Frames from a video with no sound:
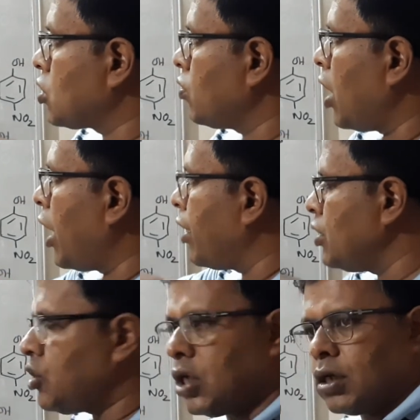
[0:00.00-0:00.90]
on
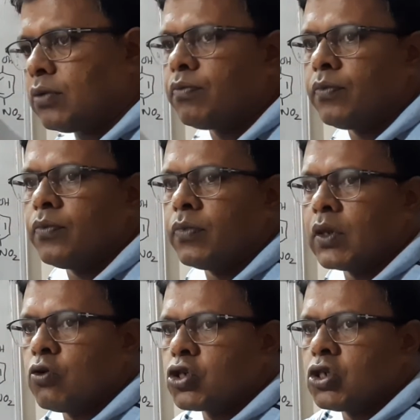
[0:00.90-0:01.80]
arranging
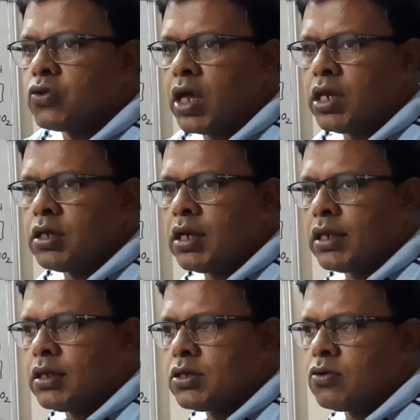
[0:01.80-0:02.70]

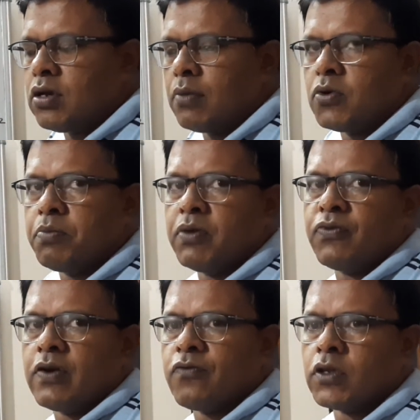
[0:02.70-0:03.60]
like this, so you have to
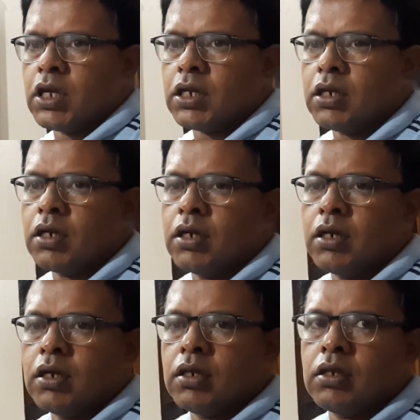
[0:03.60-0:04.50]
prepare for
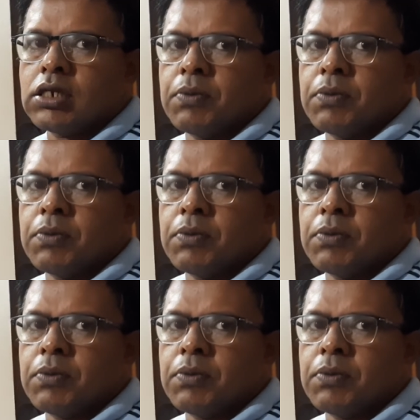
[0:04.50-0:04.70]
it. This